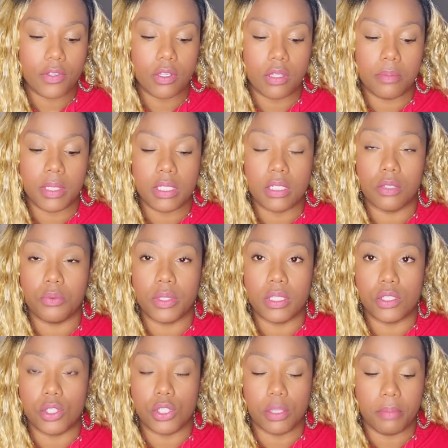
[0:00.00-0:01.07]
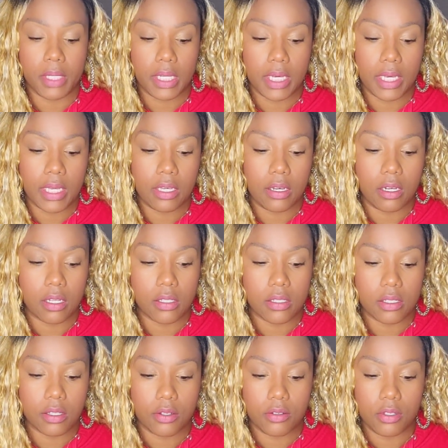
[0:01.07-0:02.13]
You could be dealing with a Gemini
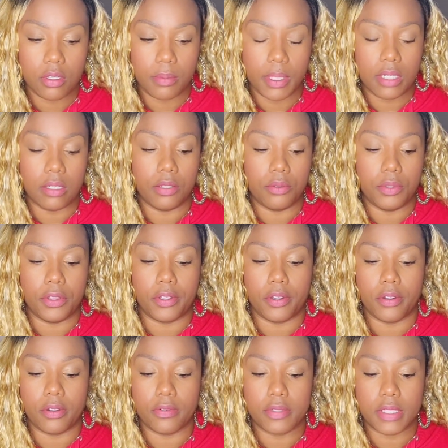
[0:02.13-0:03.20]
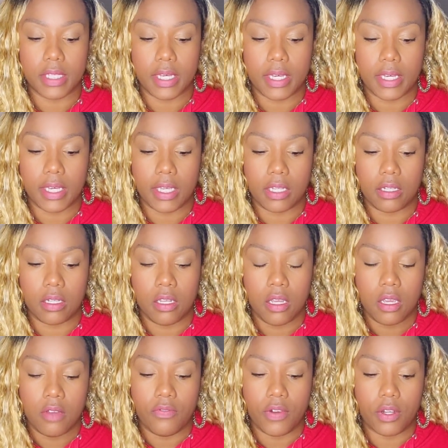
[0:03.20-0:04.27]
also. You could be dealing with an Earth sign,
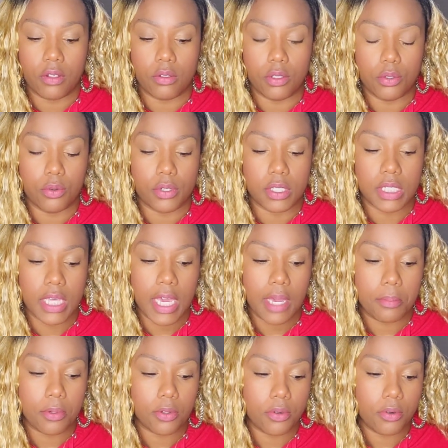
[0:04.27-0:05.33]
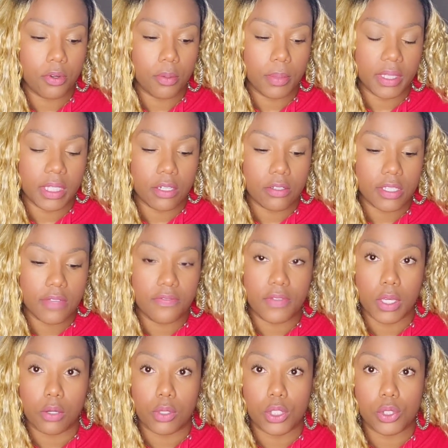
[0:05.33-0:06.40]
Virgo, Taurus, Capricorn. But there's a
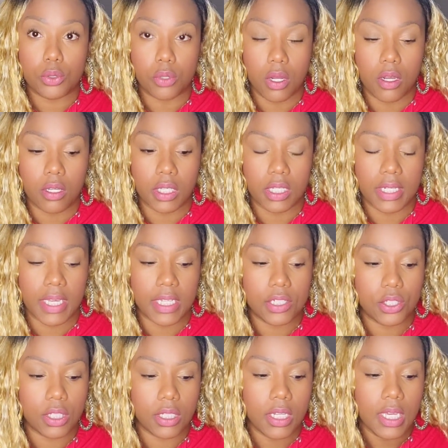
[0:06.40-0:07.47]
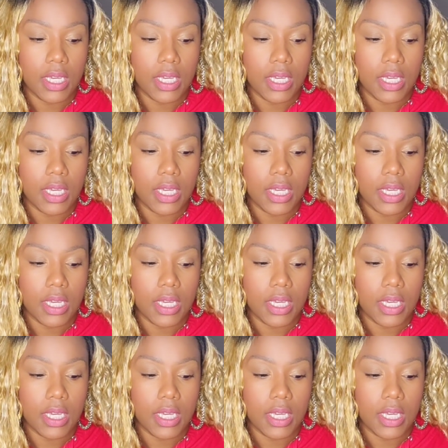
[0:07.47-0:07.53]
very strong connection.